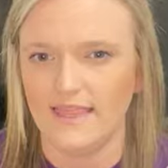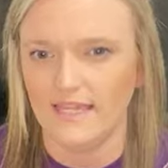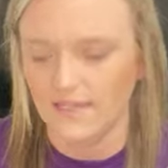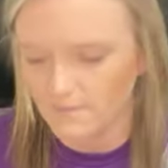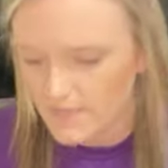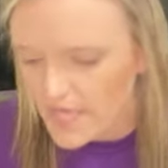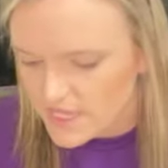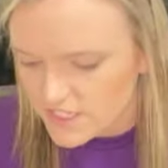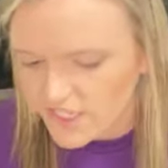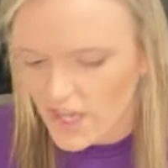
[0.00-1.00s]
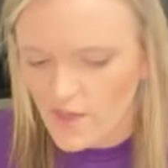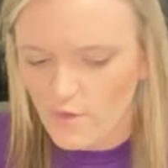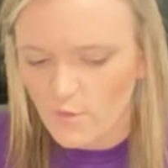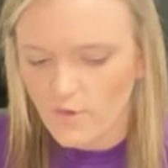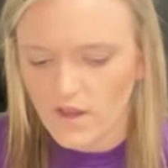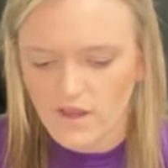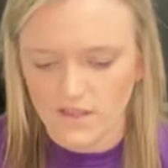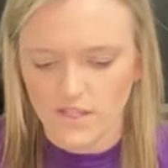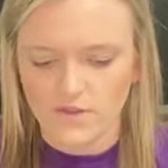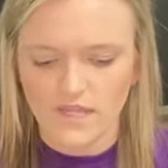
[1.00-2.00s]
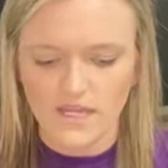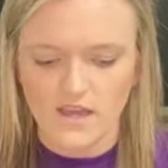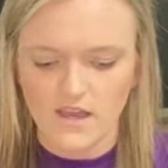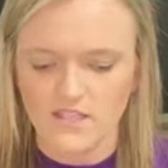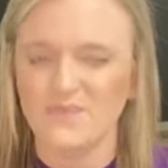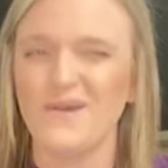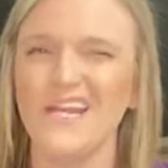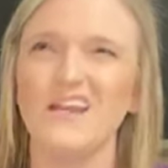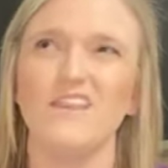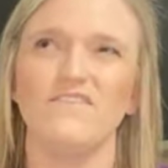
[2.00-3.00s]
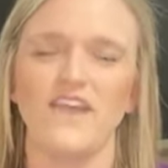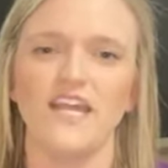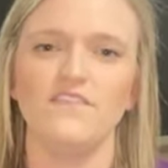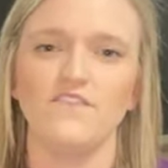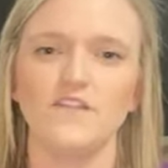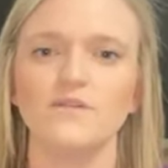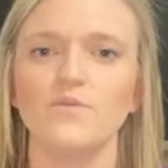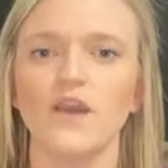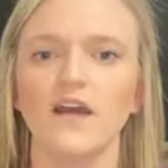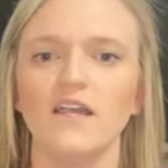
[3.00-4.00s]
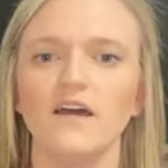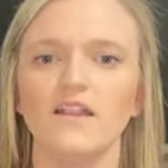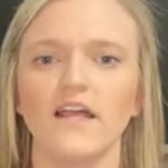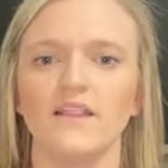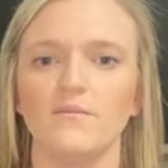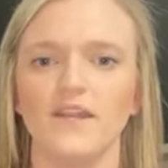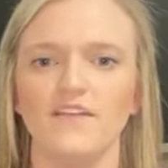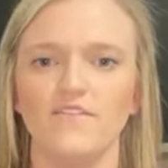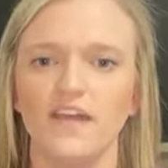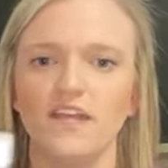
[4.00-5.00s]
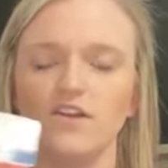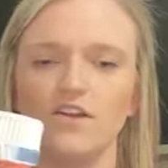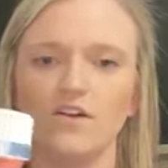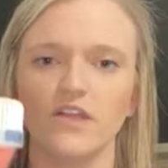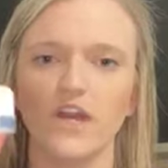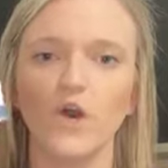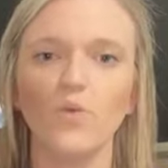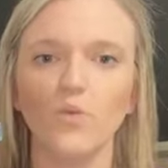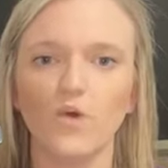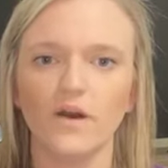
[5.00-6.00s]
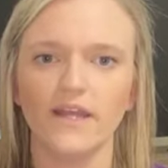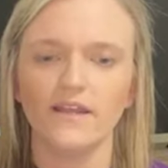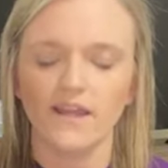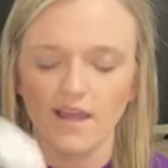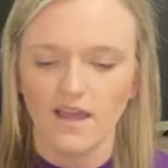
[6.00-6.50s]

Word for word: them. So you can, depending on the fan diffusing product, like the mini fan, you can only hold one.